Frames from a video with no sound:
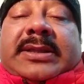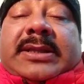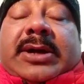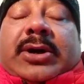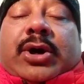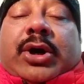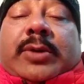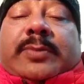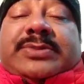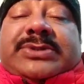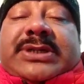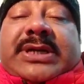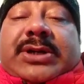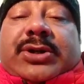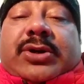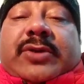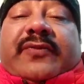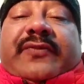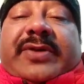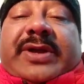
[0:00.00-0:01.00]
the
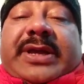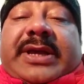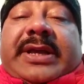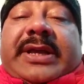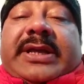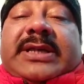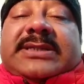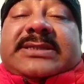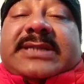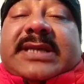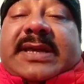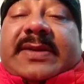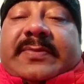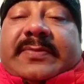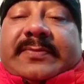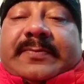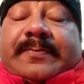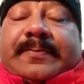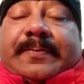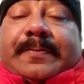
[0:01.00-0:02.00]
object of he is
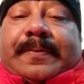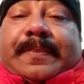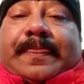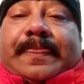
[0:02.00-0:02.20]
him.